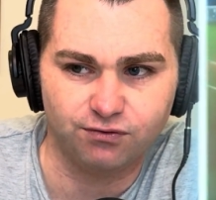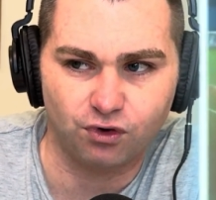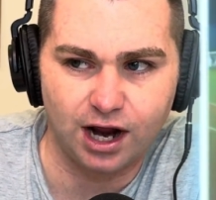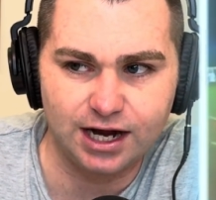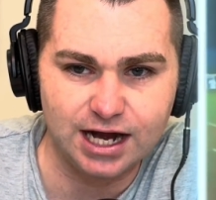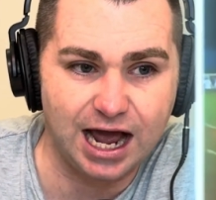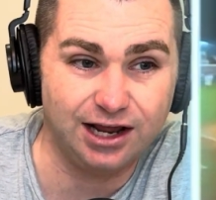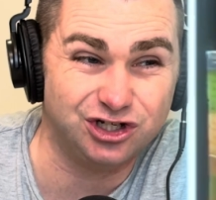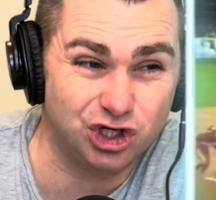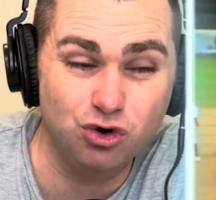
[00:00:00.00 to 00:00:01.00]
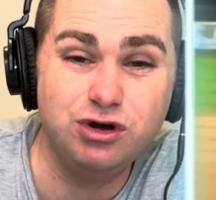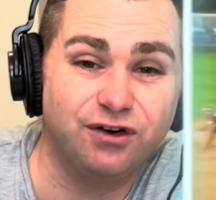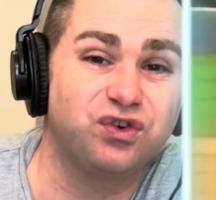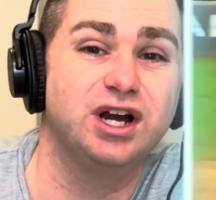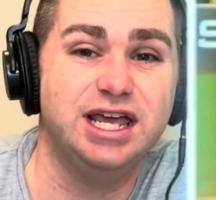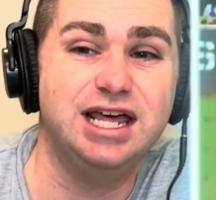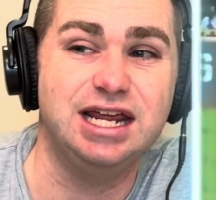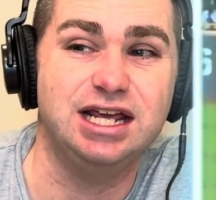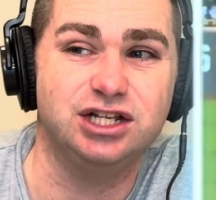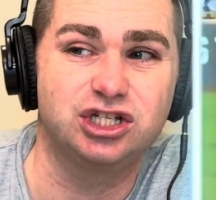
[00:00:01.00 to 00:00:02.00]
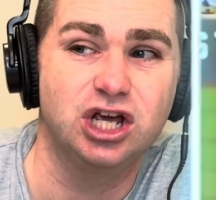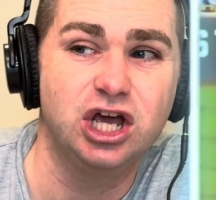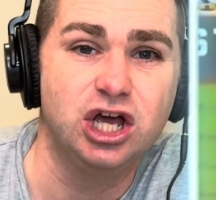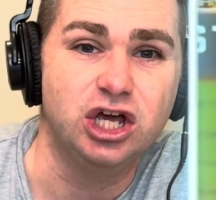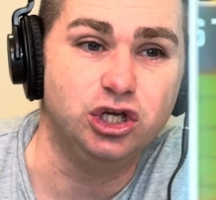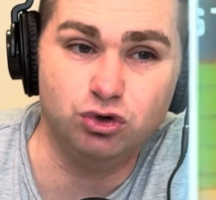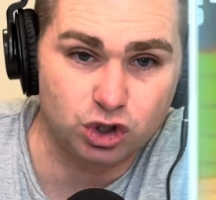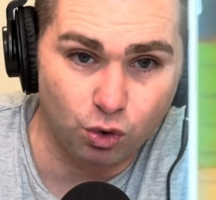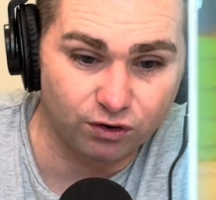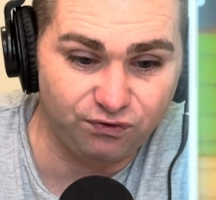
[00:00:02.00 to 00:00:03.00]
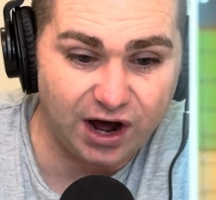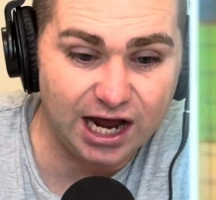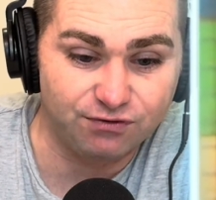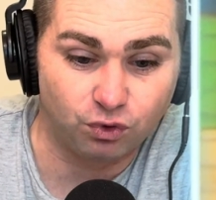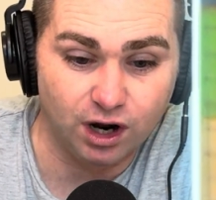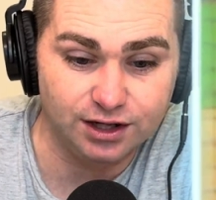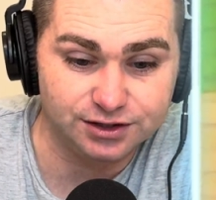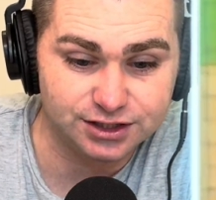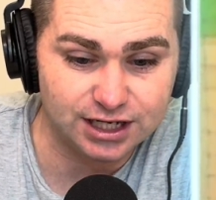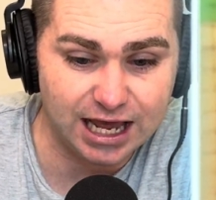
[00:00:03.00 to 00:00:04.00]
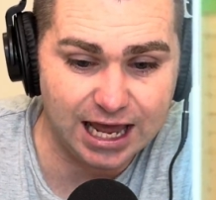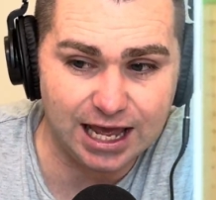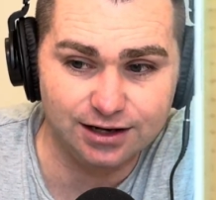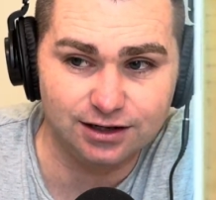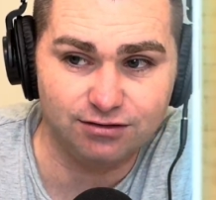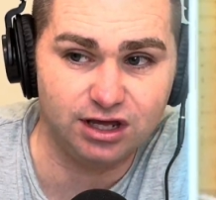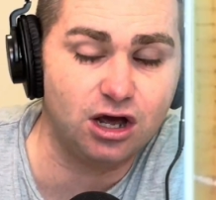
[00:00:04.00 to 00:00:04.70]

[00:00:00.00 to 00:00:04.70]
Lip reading: Friday night. 2 different innings, you scored 5 runs. And the